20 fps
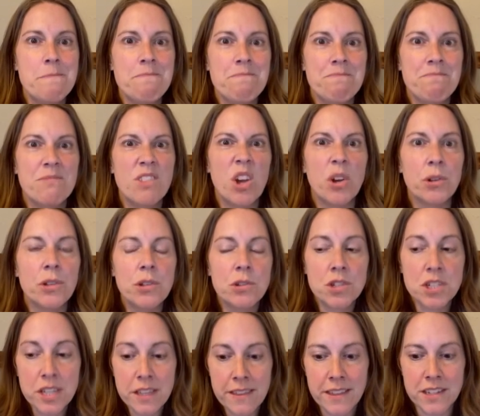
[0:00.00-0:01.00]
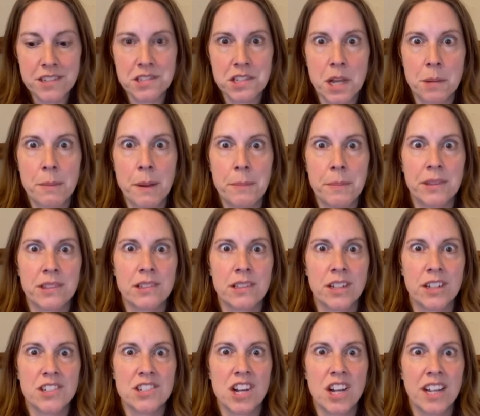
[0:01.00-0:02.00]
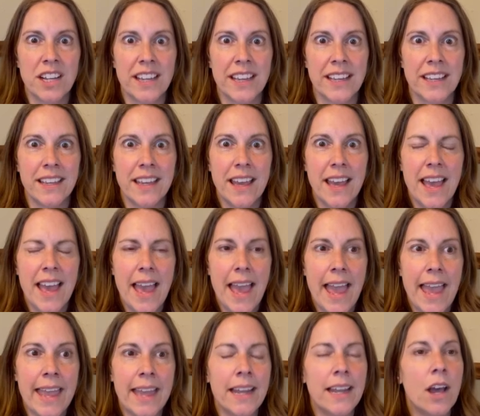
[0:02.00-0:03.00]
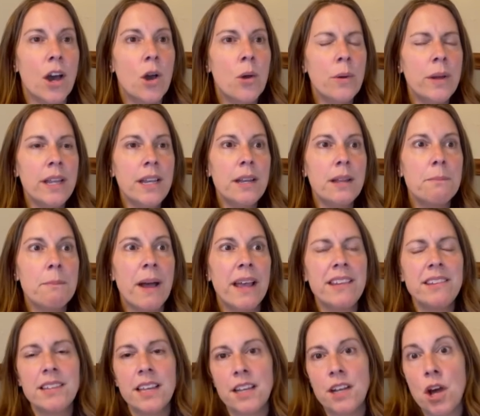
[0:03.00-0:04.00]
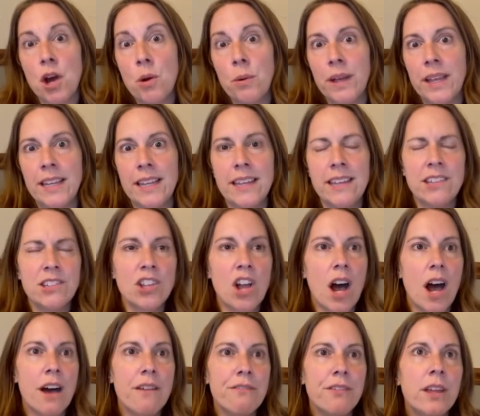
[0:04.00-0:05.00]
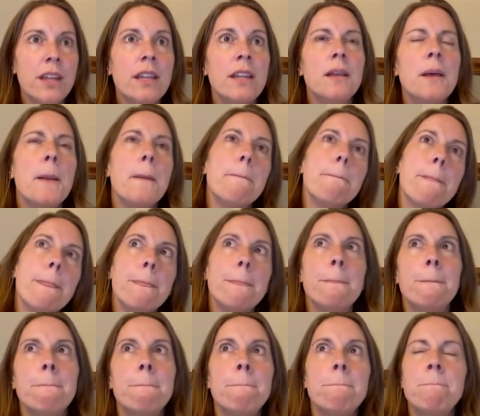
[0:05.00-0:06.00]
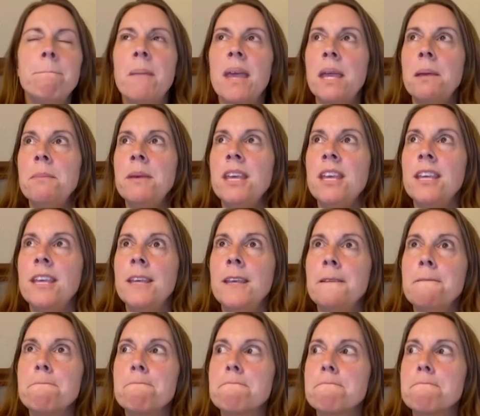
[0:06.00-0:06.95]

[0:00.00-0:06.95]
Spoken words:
No, usually they just come up and start talking. And Owen, my son Owen, he's often maybe